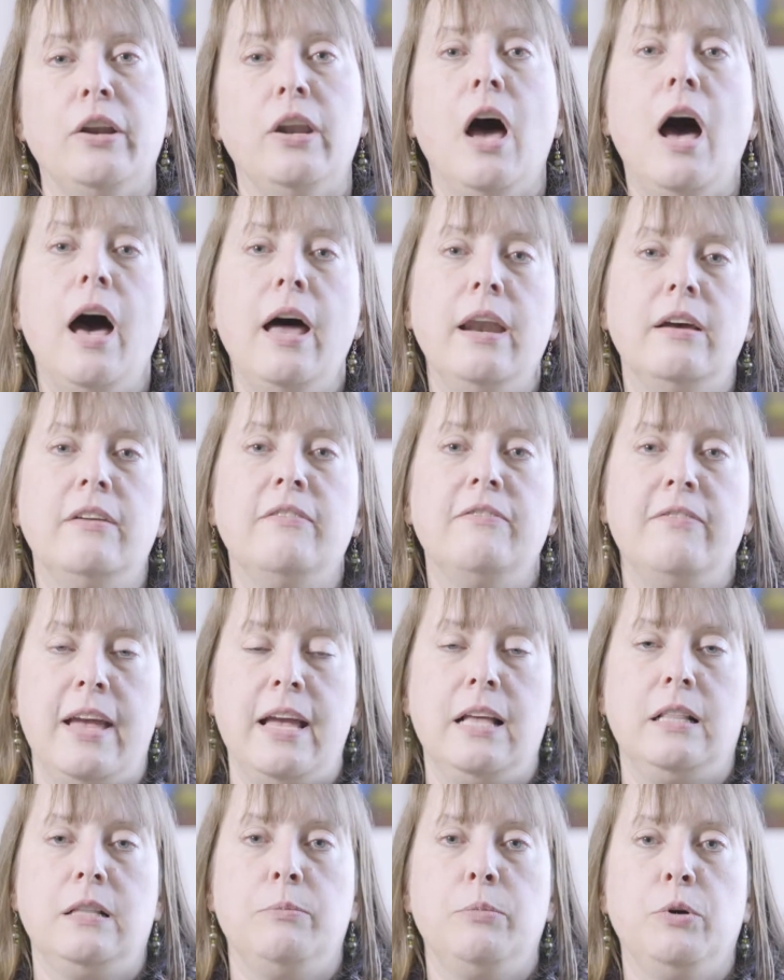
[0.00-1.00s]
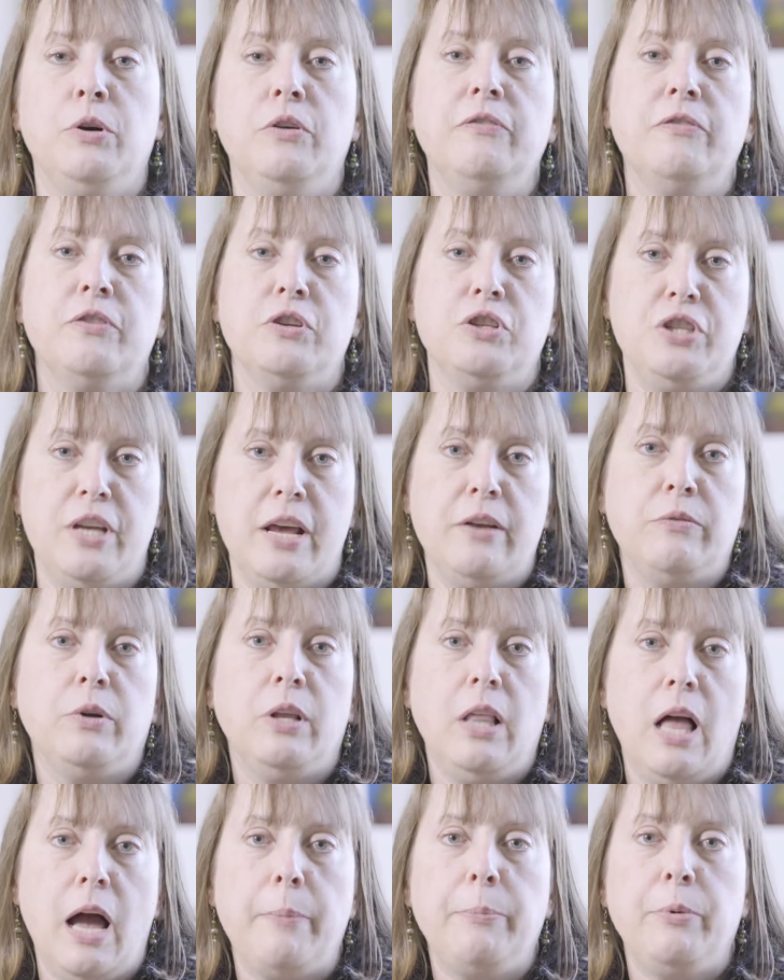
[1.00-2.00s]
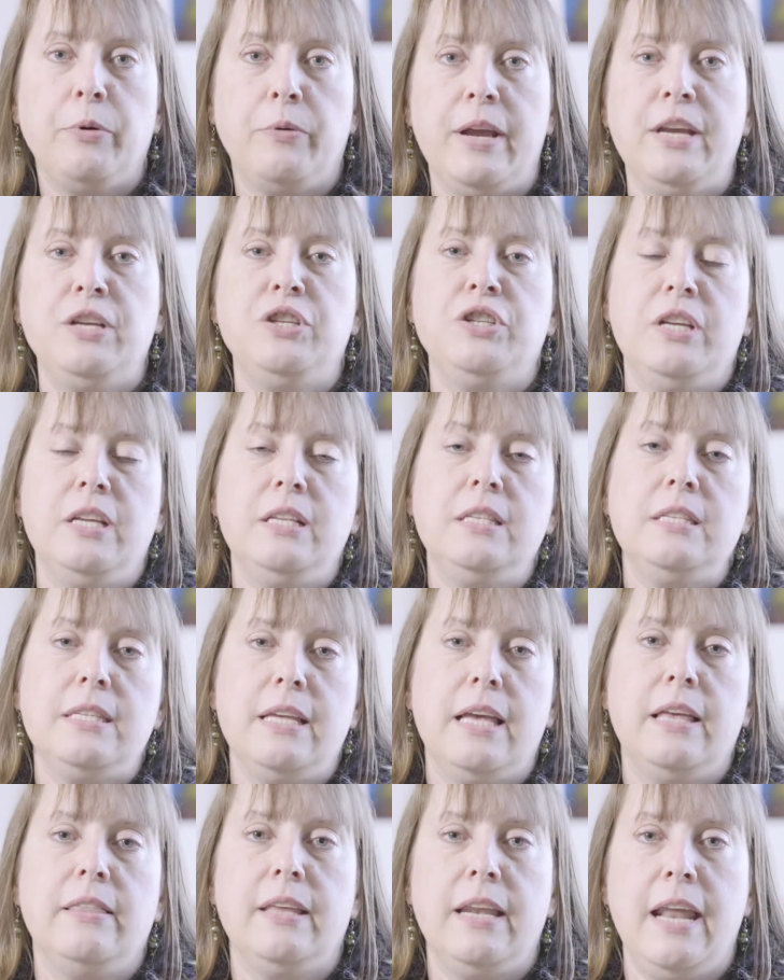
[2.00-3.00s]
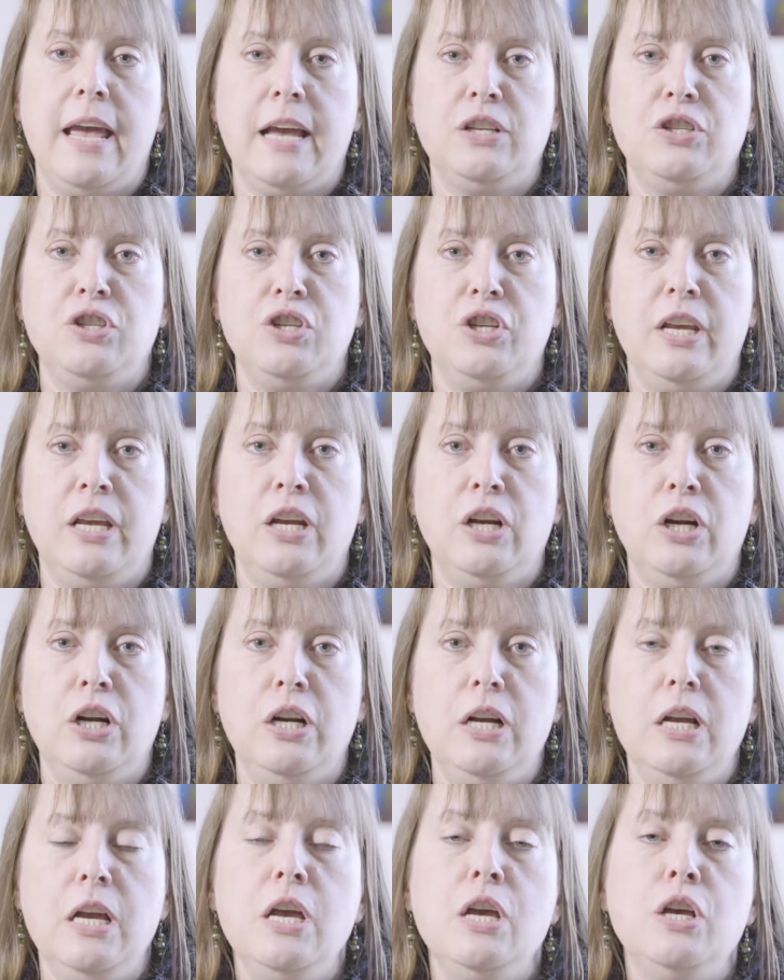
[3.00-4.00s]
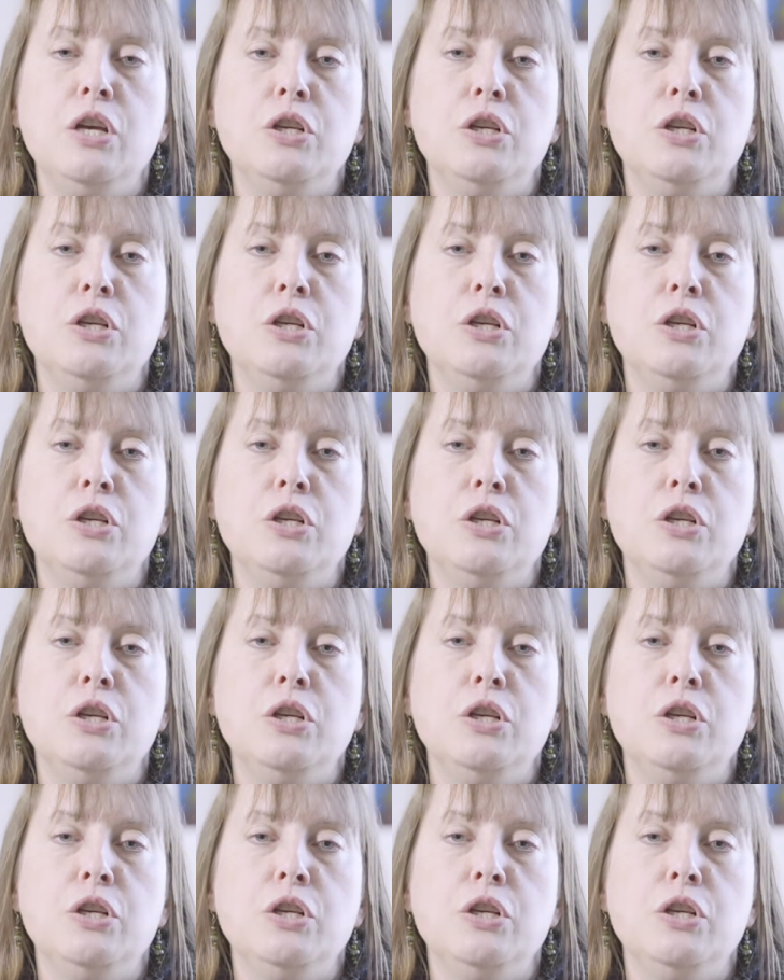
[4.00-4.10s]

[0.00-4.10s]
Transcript: not available for general operations in the next year.